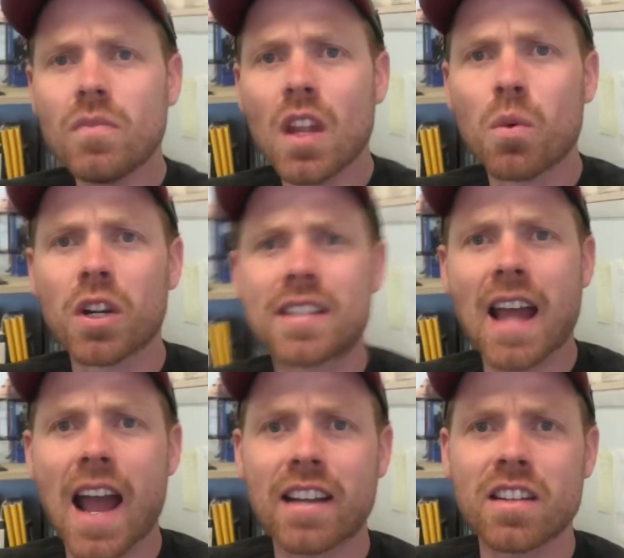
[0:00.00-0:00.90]
were
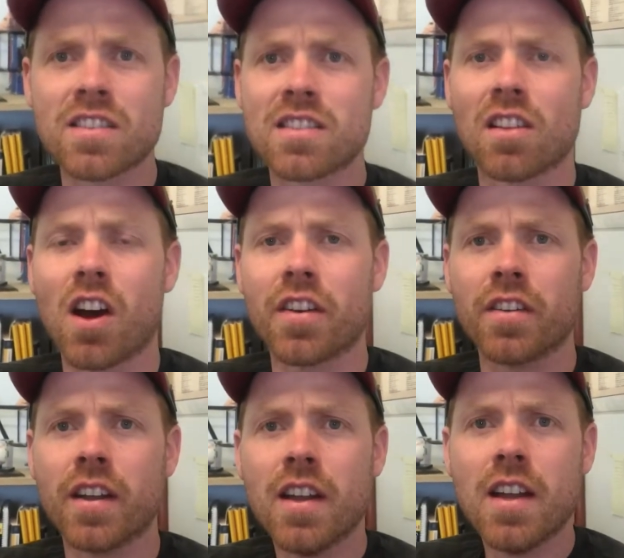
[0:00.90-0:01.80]
attacked and
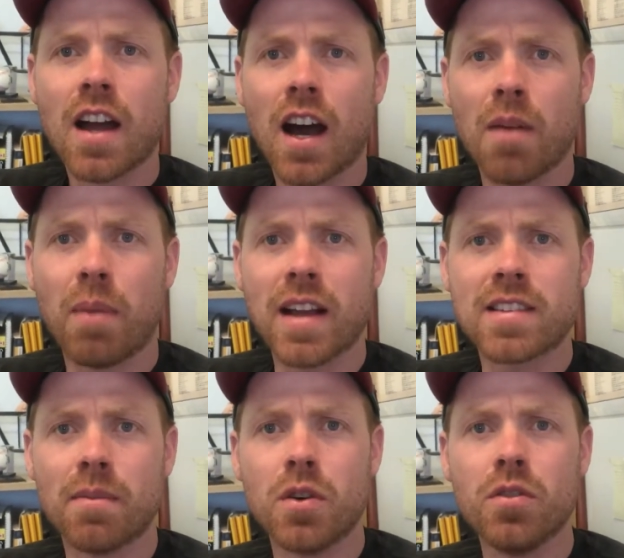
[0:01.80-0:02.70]
slaughtered uh, by
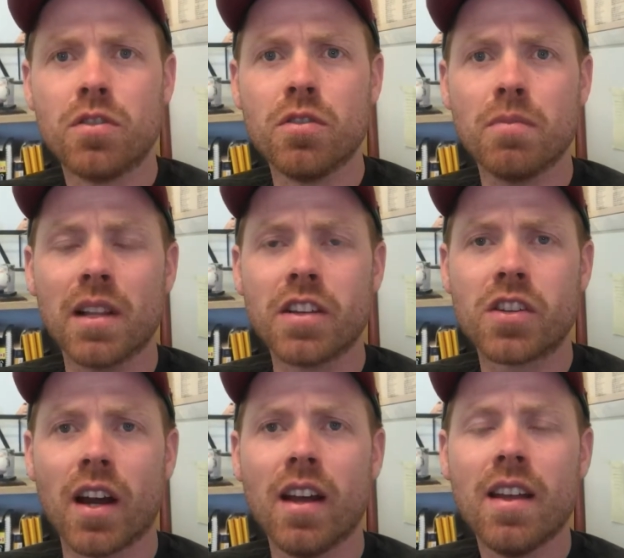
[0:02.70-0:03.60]
some Hutu
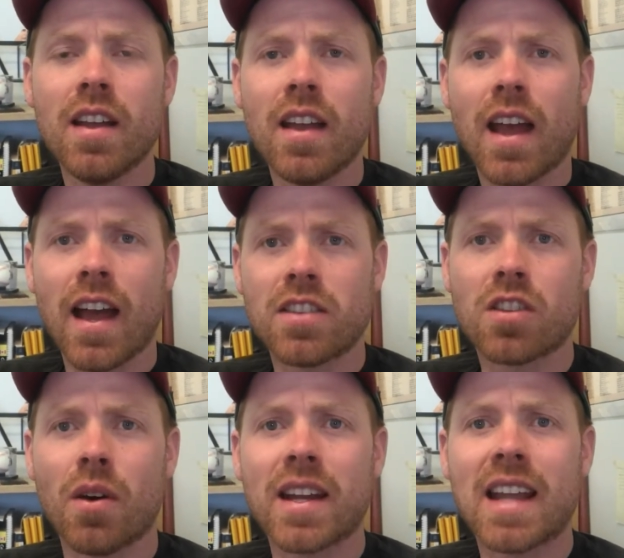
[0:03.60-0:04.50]
militia. And
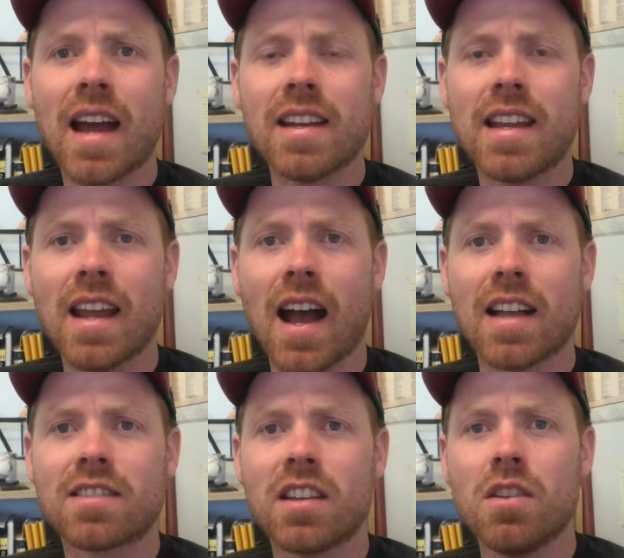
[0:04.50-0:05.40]
so again, he
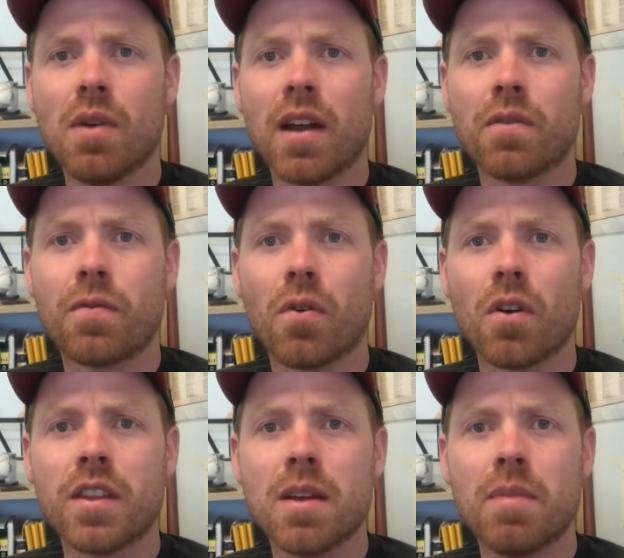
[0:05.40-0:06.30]
asked the UN
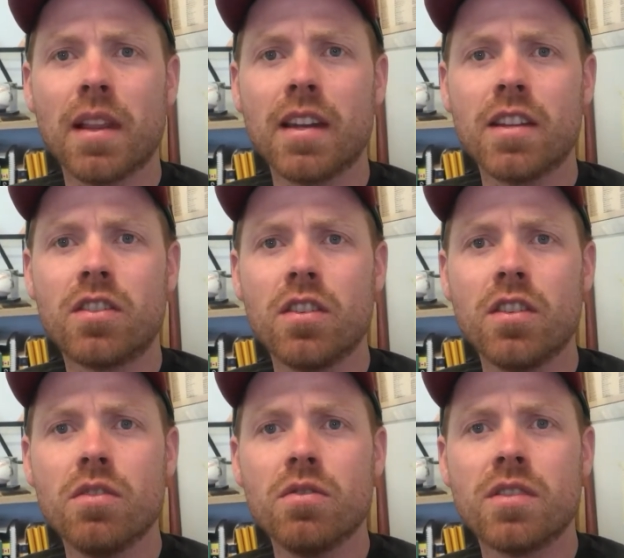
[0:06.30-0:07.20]
for the ability to
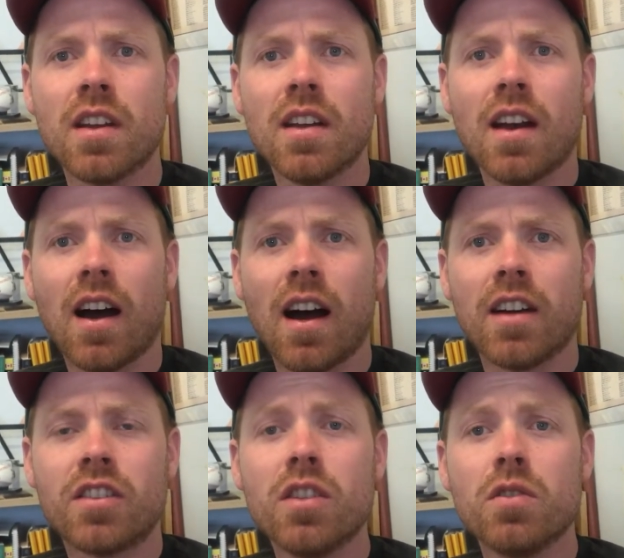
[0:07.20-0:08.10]
use uh,
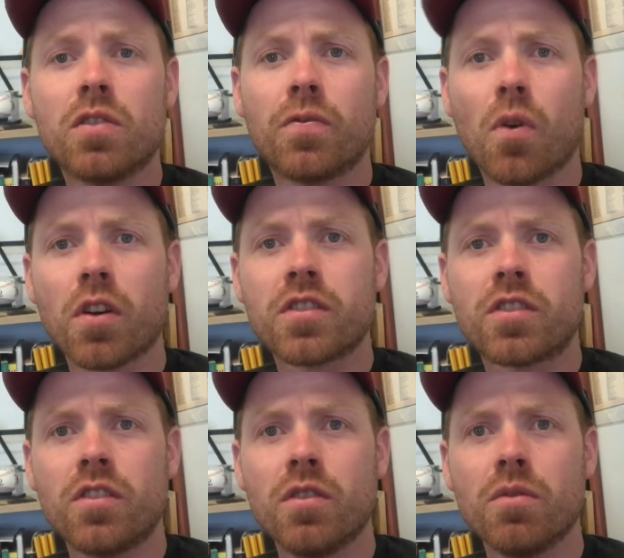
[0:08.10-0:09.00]
to use force
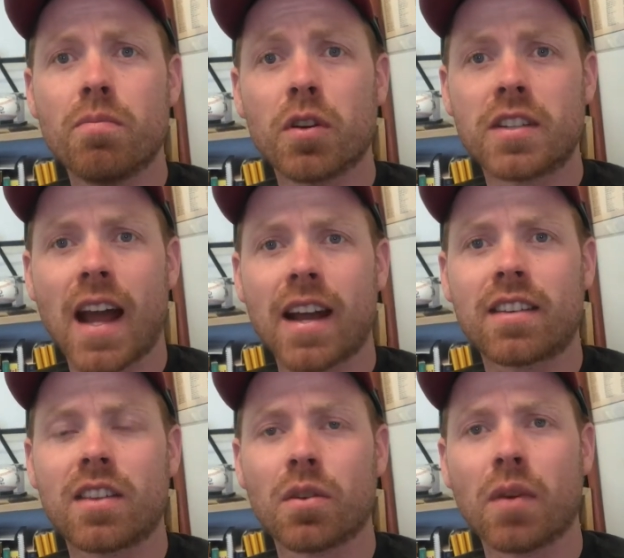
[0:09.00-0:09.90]
to
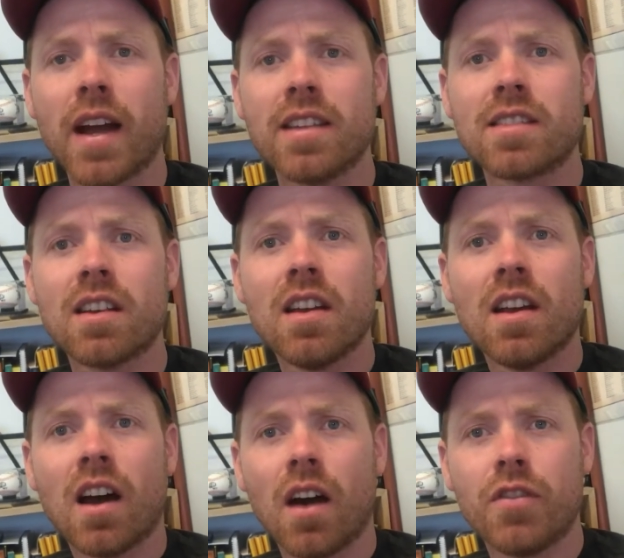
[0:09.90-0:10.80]
protect the rights
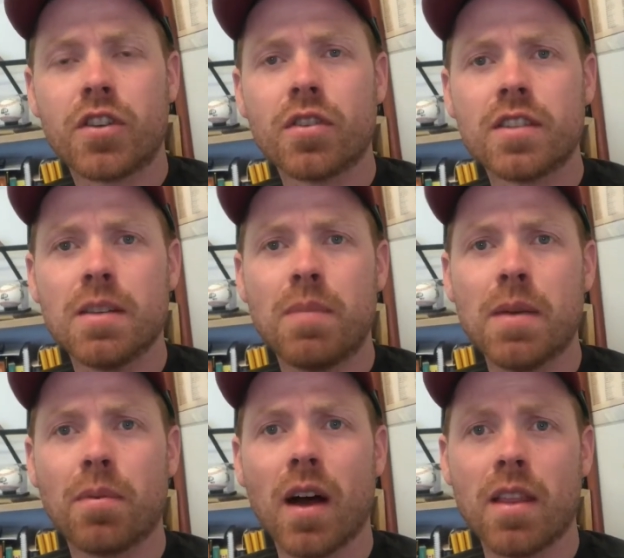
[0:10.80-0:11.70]
of the Tutsi
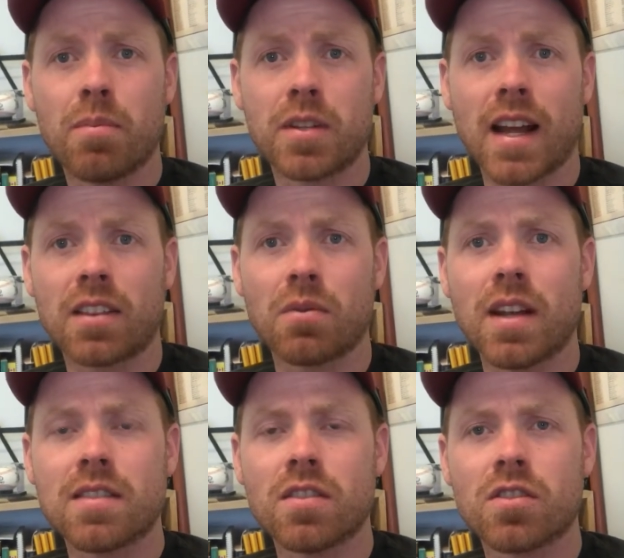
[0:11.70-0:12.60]
people and protect the
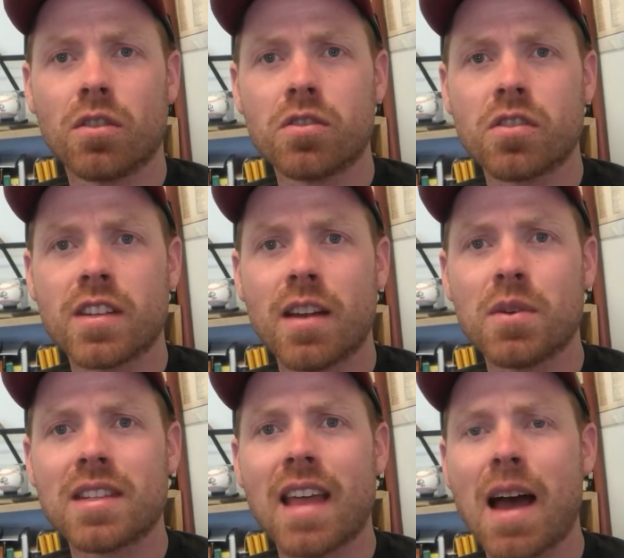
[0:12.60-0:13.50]
rights of the soldiers. And it
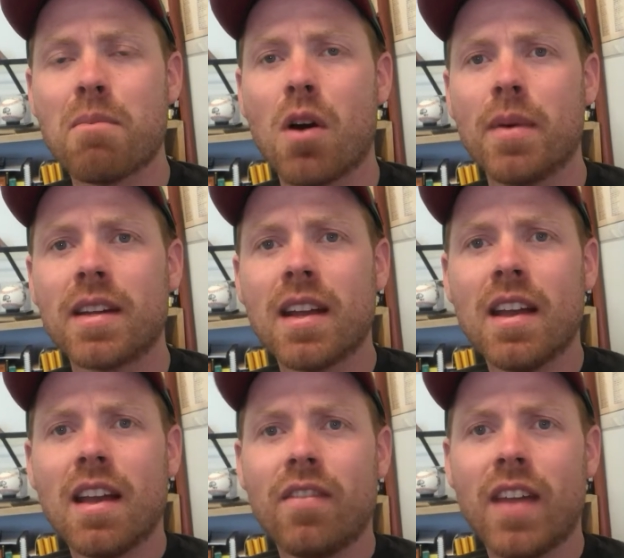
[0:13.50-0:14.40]
was that moment
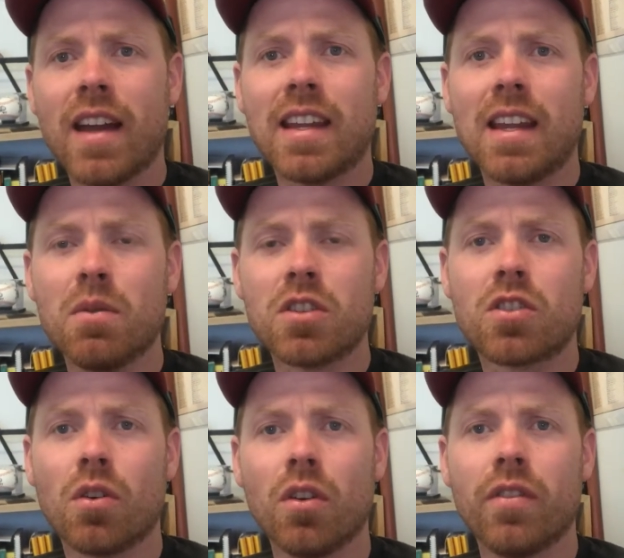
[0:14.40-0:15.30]
that he was
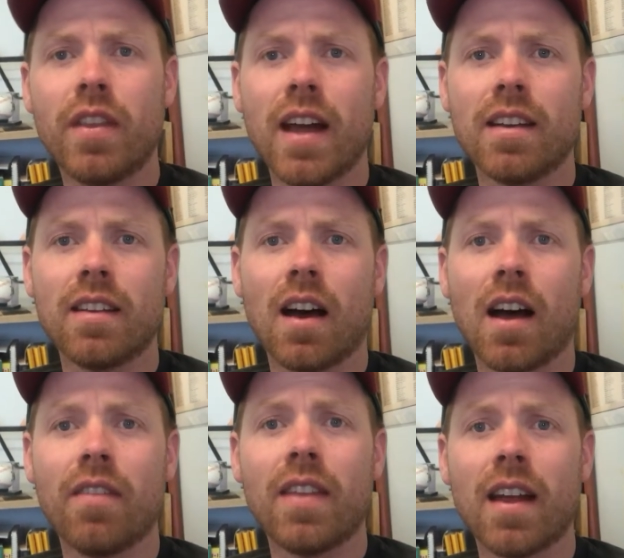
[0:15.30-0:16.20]
told that,
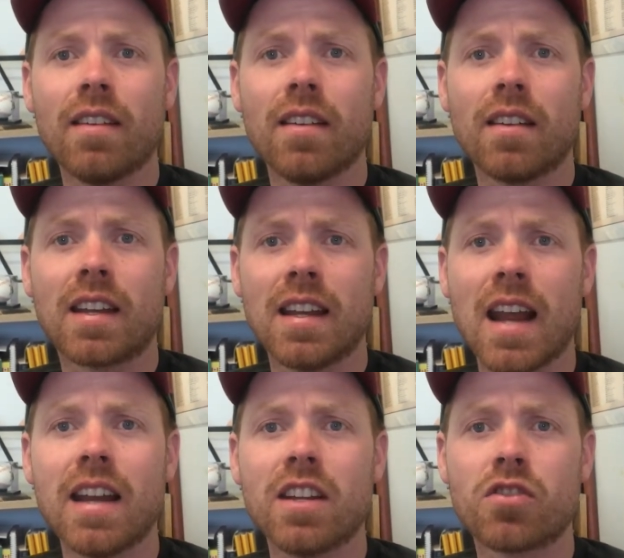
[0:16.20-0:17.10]
uh, that
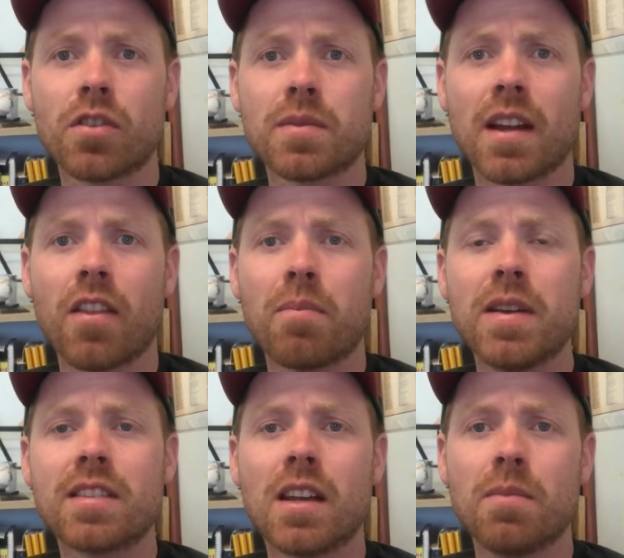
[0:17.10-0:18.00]
Canadian troops and other
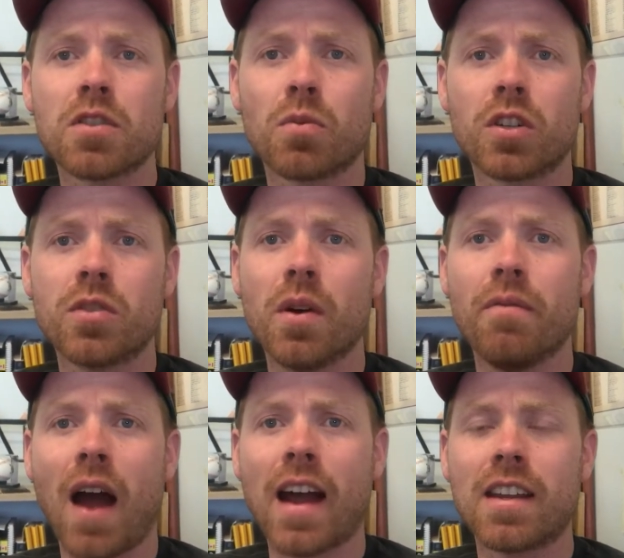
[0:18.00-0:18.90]
peacekeepers were to
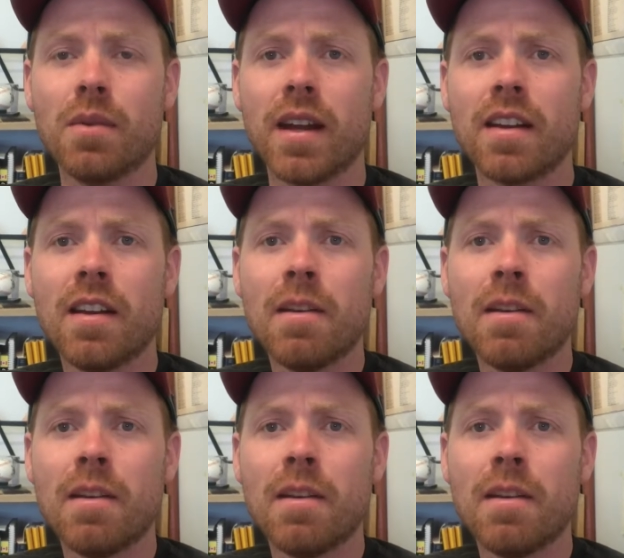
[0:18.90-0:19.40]
evacuate.